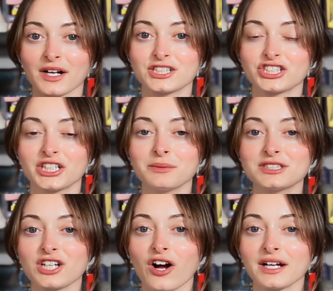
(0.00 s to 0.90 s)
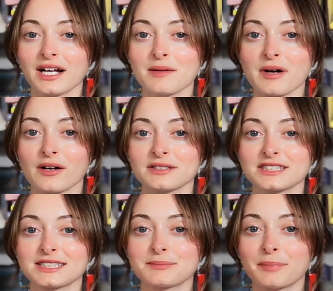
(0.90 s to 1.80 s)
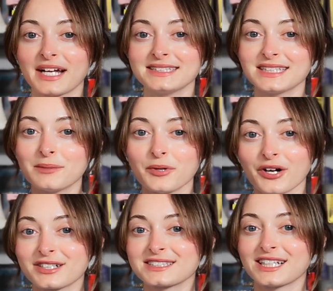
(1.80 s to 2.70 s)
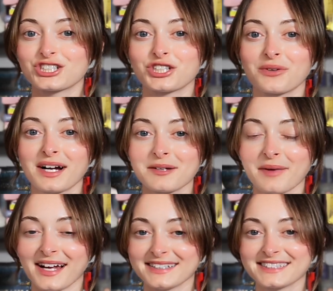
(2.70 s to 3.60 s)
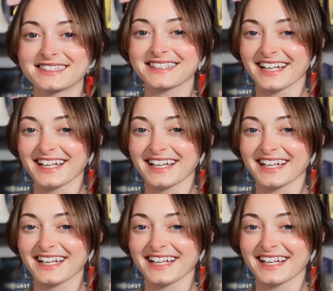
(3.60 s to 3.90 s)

and she was talking about spicy books that she recommends.